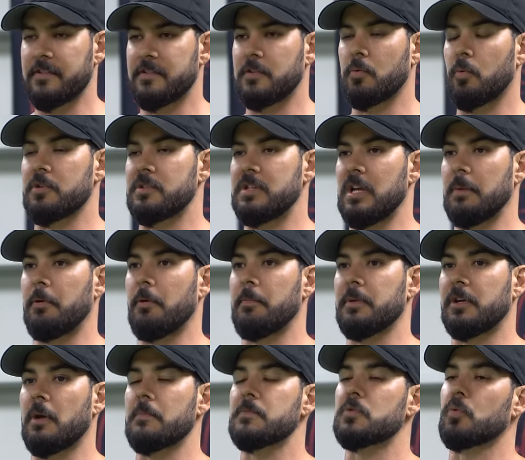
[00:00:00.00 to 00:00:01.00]
This is where tempo
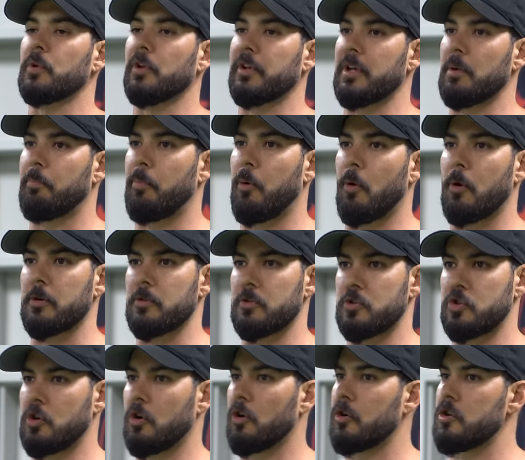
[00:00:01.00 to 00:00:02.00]
becomes really important.
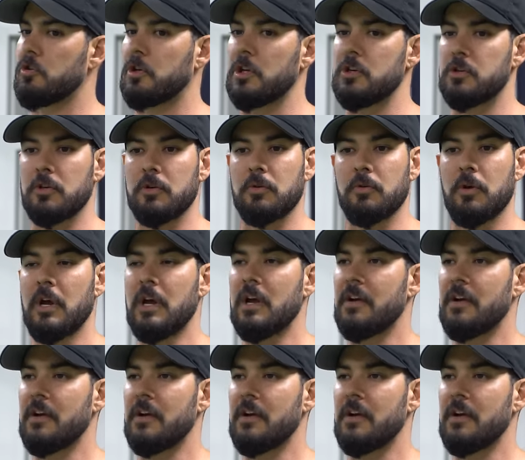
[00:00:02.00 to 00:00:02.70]
Sure, you can do